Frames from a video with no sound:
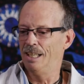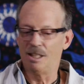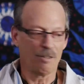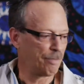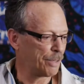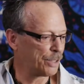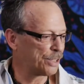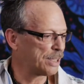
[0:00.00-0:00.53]
Ain't
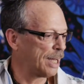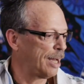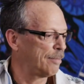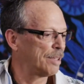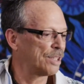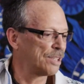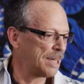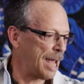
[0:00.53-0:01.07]
the first
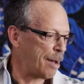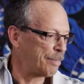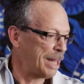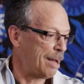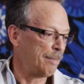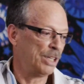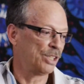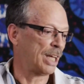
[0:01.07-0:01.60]
time this has
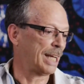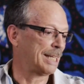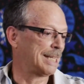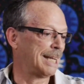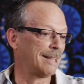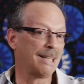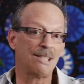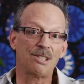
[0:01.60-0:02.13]
happened. That means I
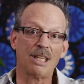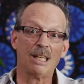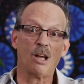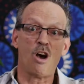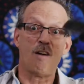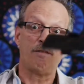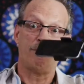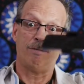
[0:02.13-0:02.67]
can take this
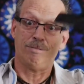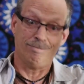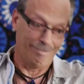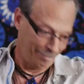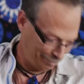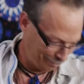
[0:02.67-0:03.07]
thing off.